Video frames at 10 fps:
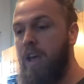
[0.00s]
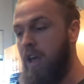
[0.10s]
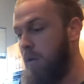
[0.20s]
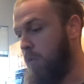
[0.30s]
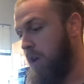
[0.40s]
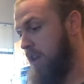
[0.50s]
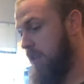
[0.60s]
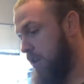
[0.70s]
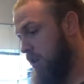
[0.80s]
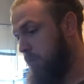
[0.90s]
in a way
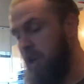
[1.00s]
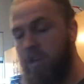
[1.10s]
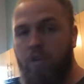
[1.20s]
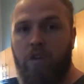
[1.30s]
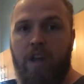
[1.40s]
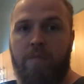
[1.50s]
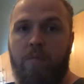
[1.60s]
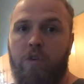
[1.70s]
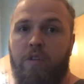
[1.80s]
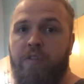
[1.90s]
that can make your life
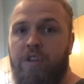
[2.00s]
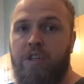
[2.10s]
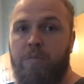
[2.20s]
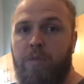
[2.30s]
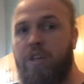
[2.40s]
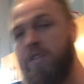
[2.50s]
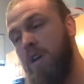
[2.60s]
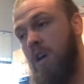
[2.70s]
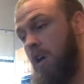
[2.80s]
more efficient, because